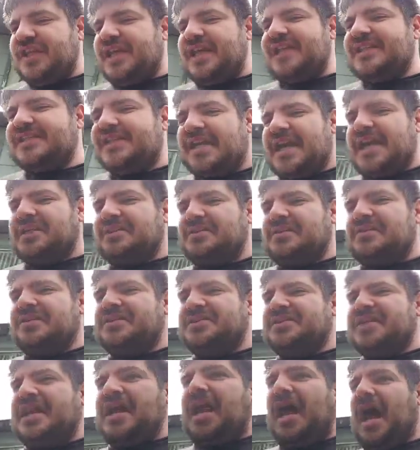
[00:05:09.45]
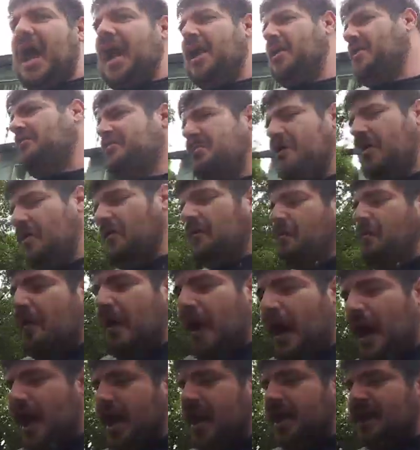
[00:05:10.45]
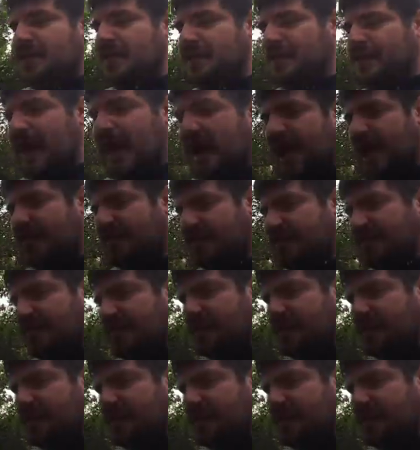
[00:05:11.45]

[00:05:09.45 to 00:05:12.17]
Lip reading: then sat there and said, I don't know why they're having